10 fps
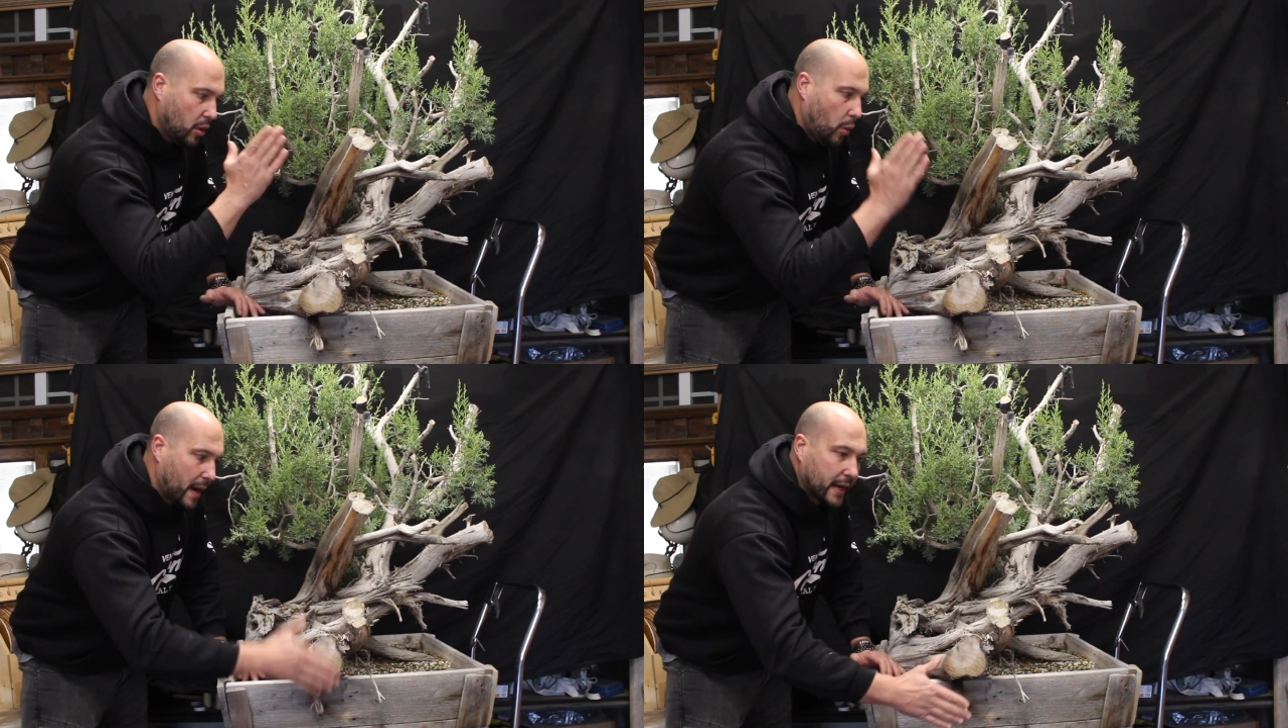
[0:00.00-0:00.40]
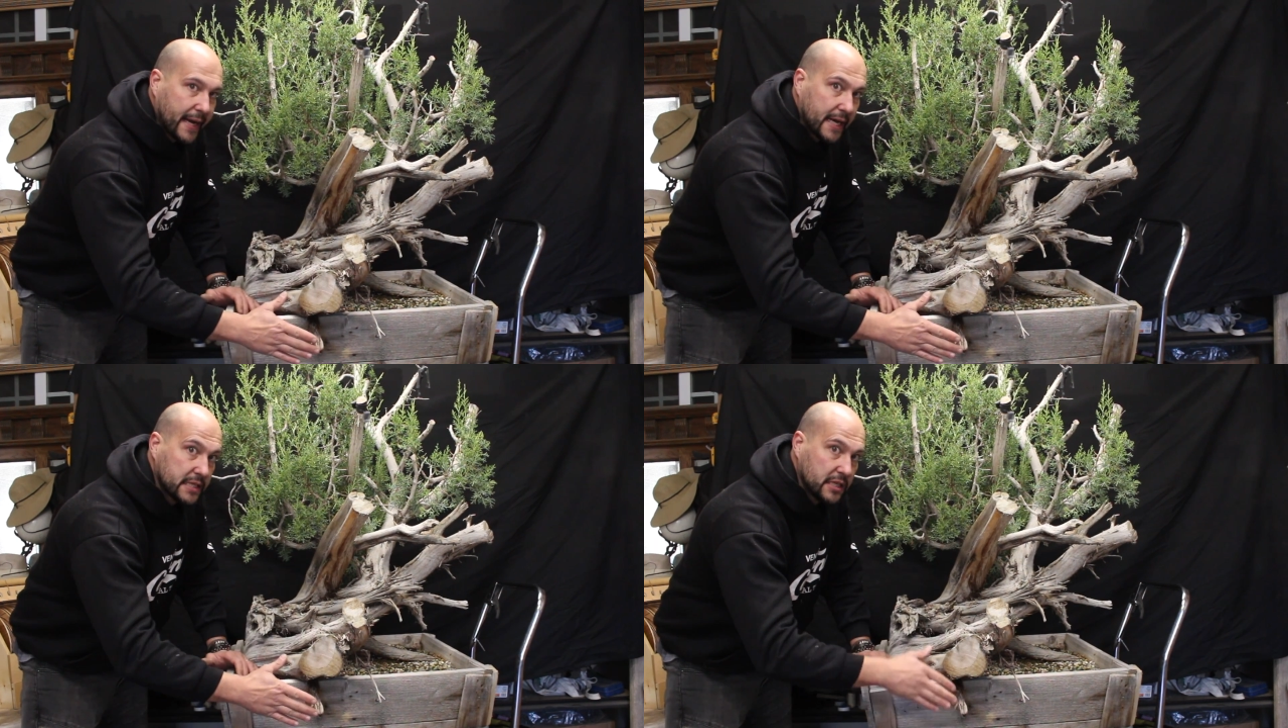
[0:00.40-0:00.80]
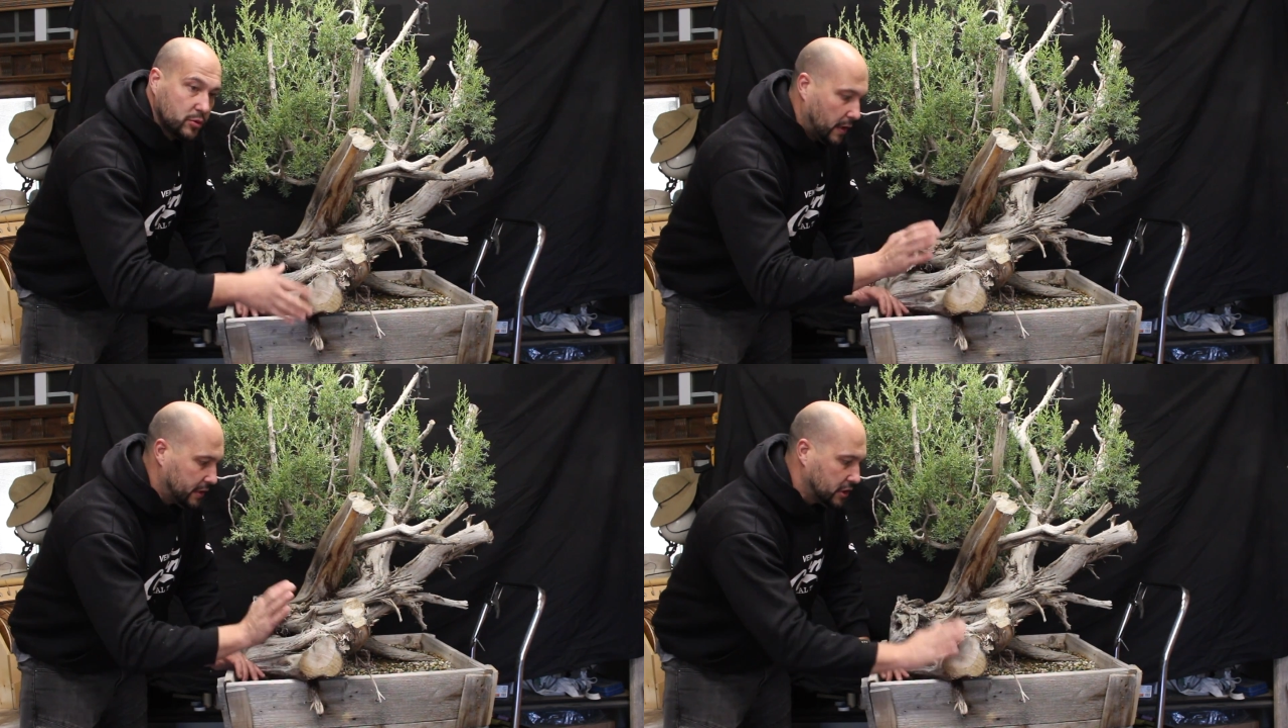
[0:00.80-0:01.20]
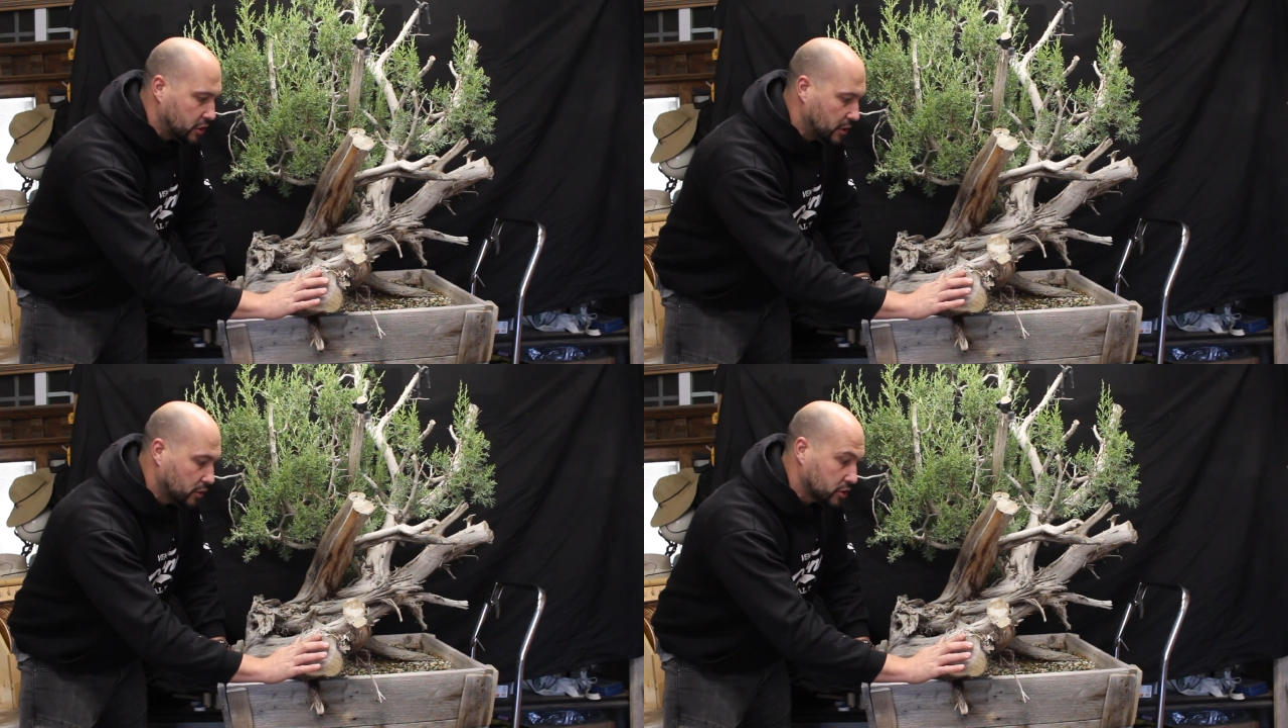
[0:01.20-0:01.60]
were cut when the
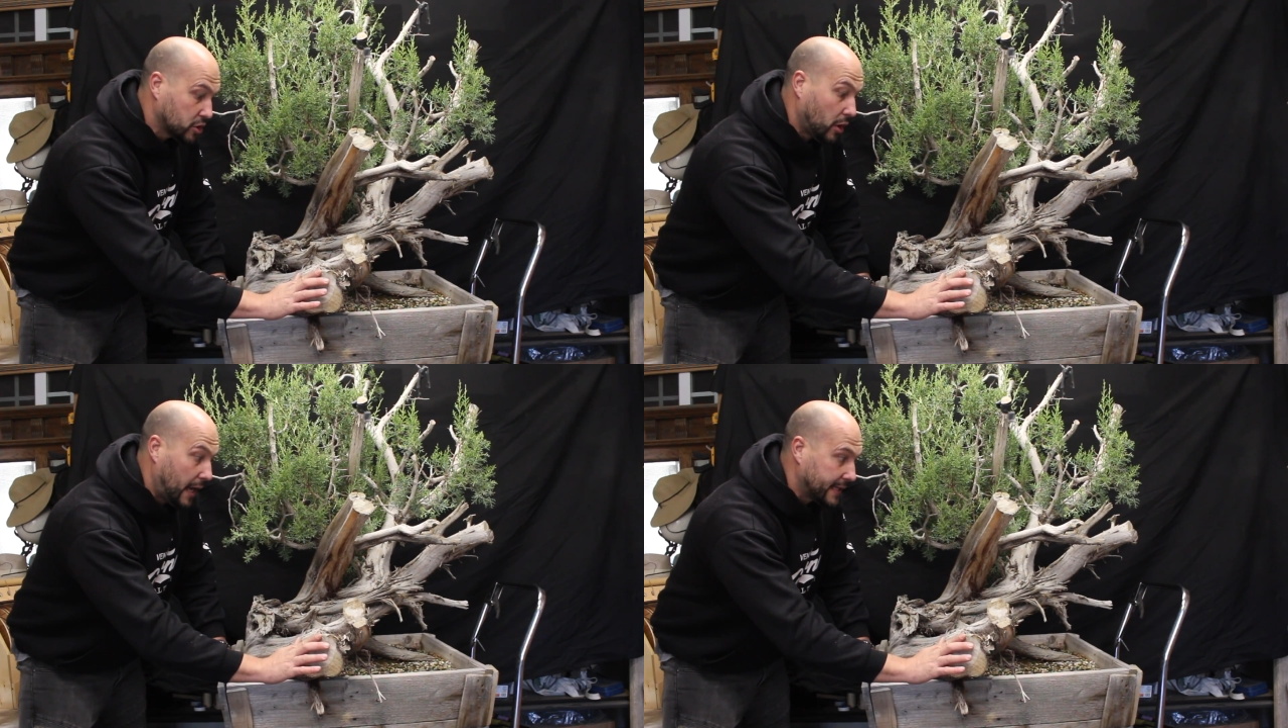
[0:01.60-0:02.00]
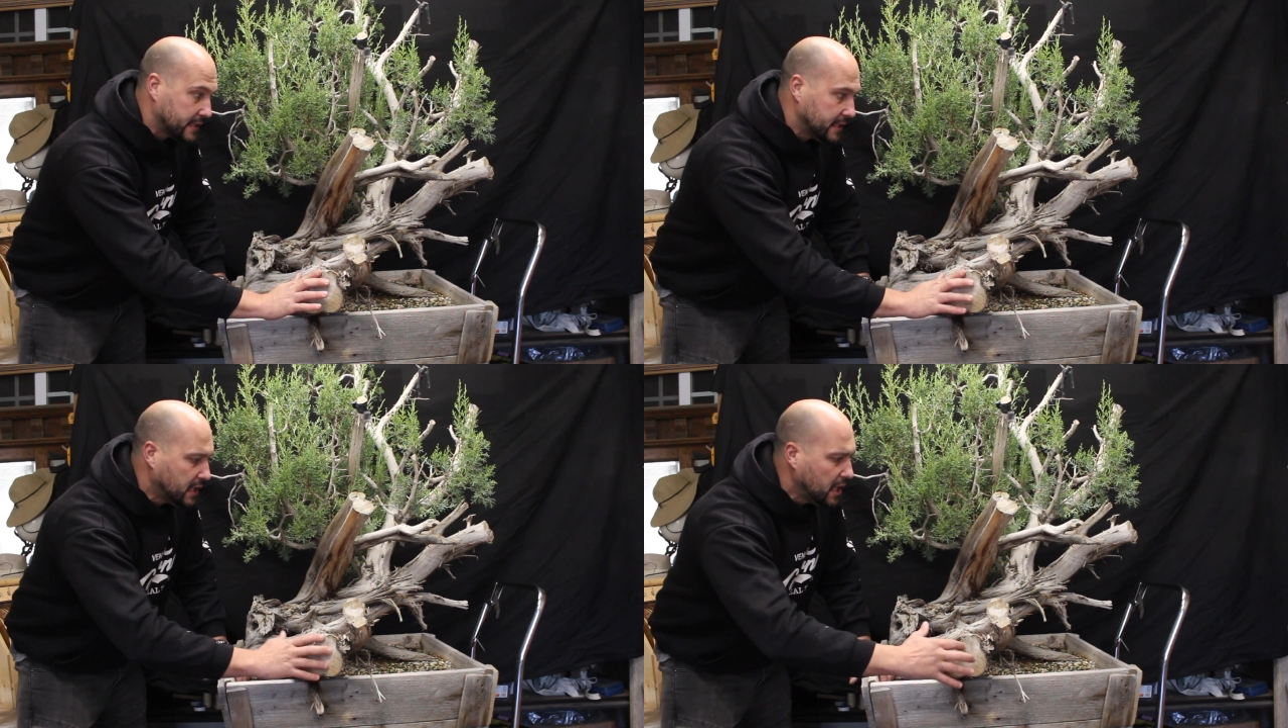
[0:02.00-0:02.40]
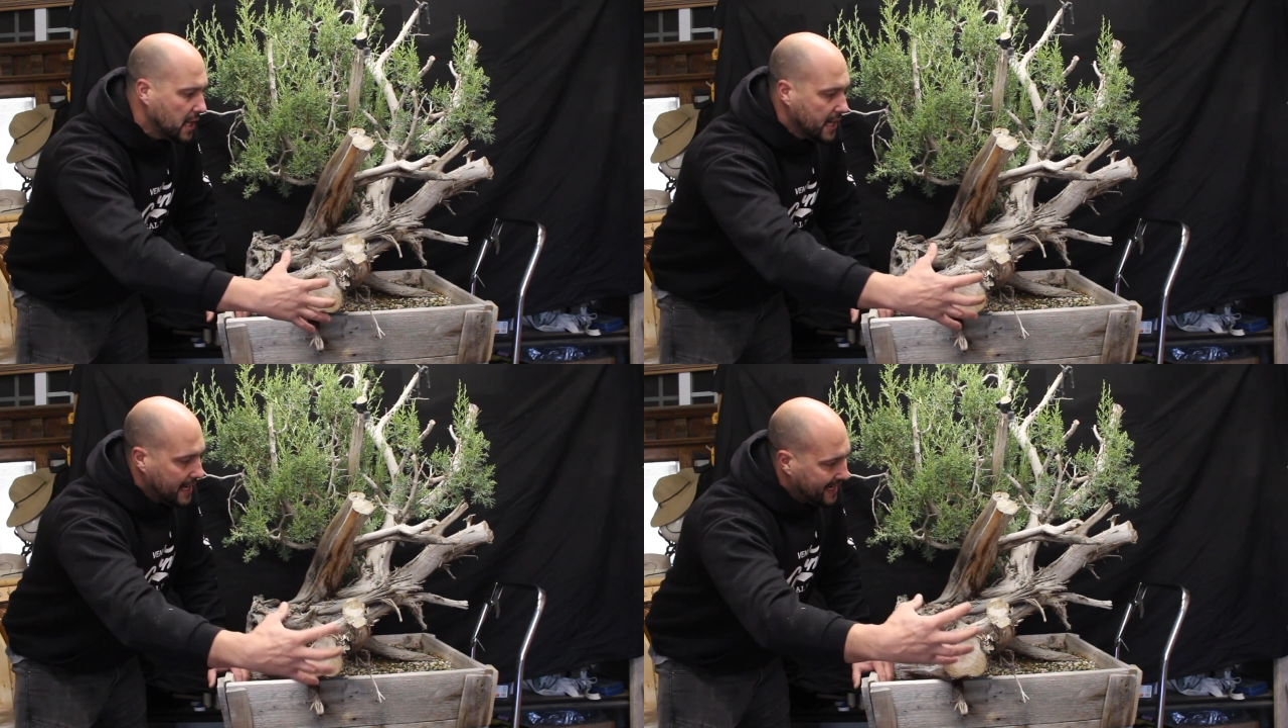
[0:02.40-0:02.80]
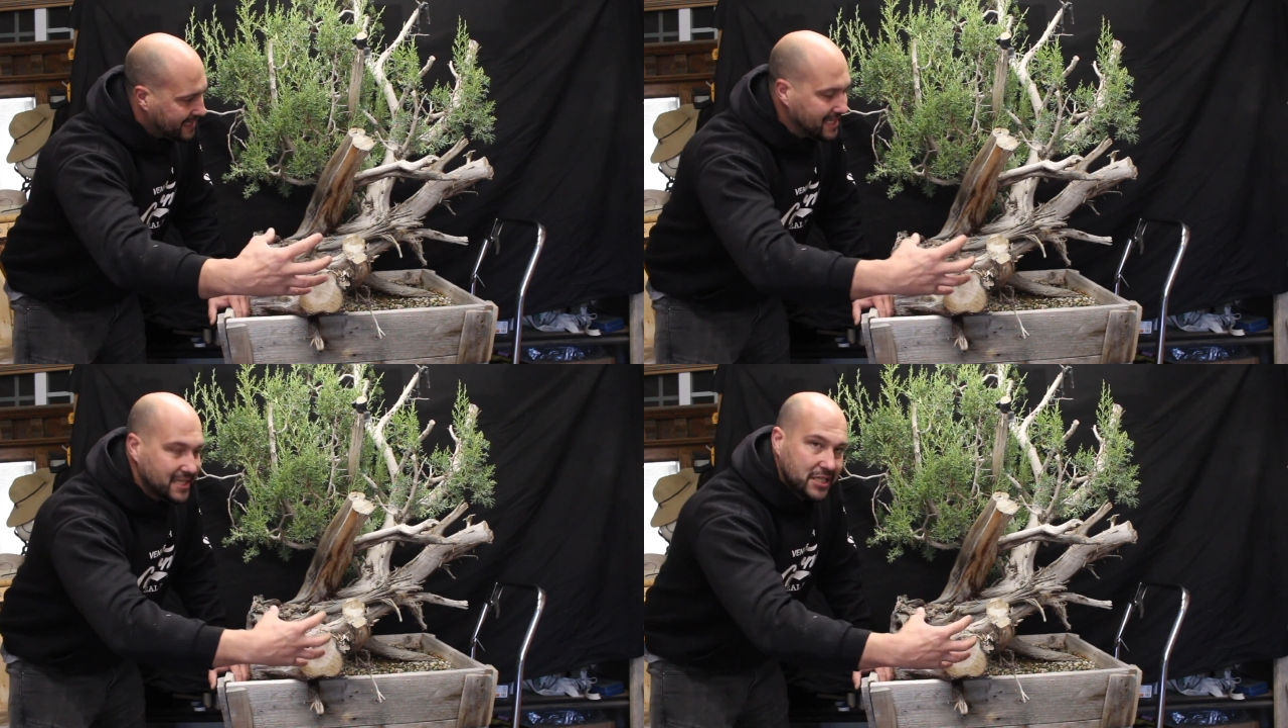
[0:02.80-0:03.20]
tree was collected.
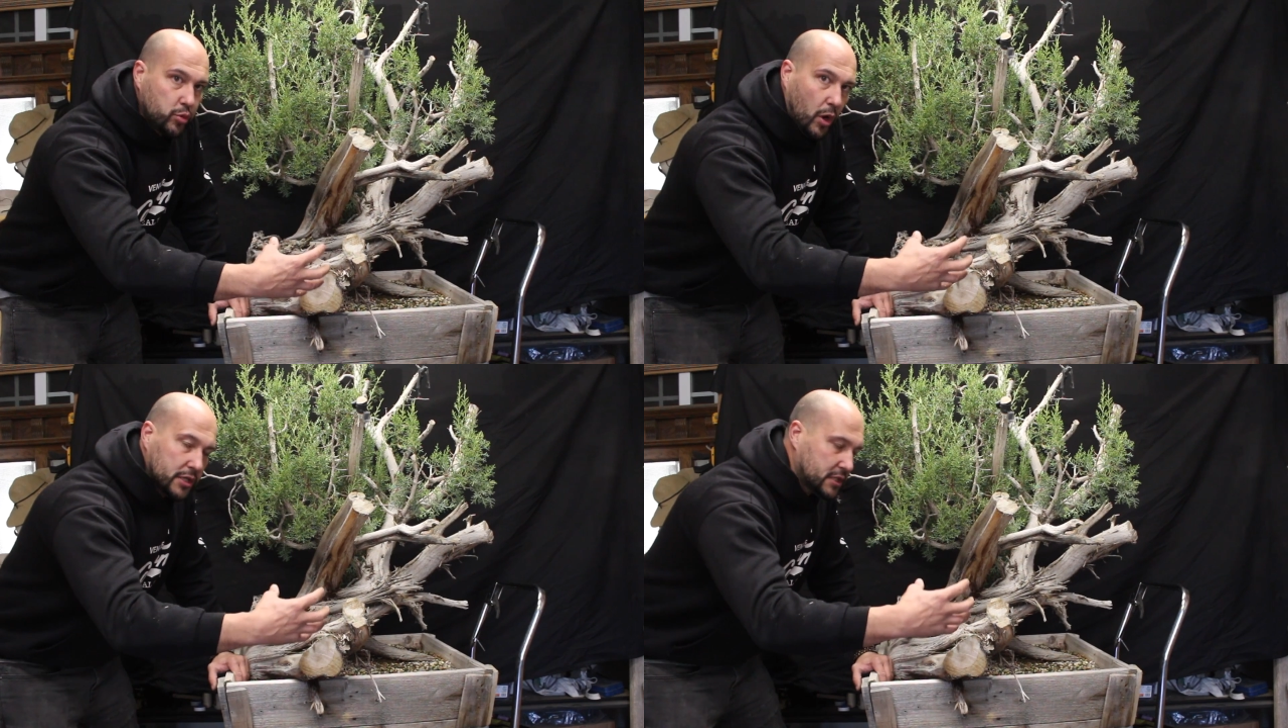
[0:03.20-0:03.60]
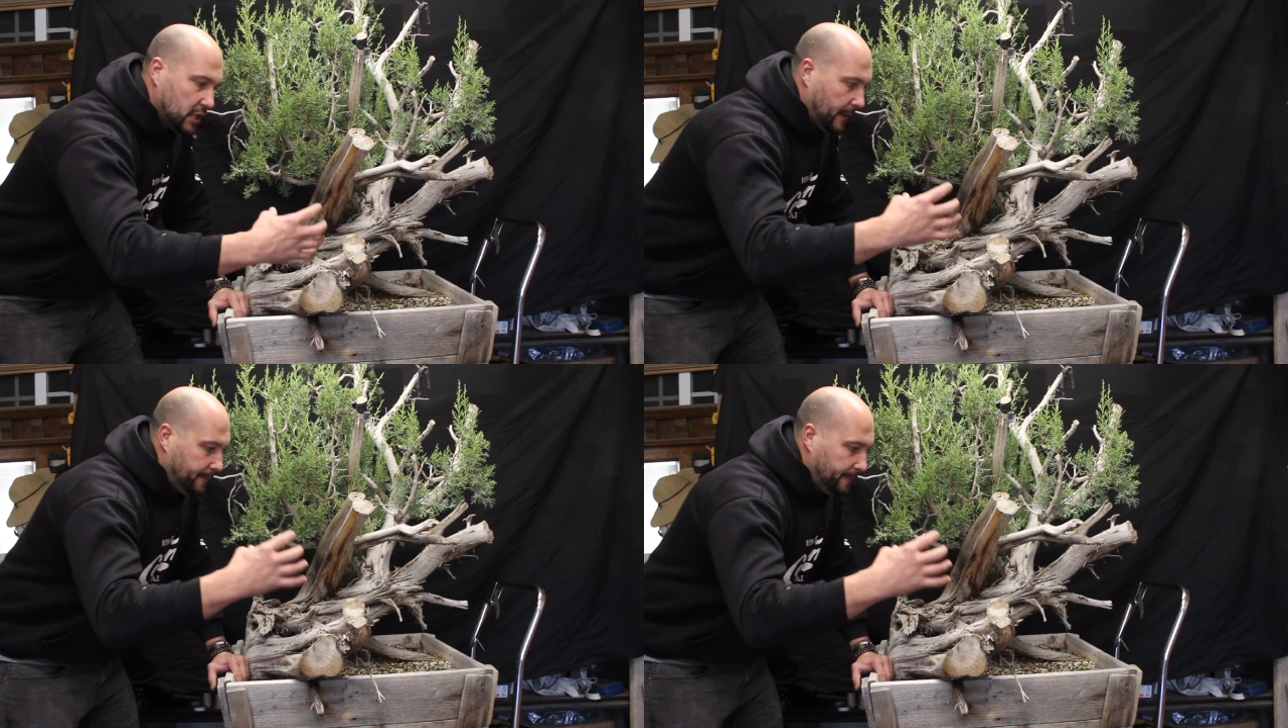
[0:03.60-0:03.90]
This is what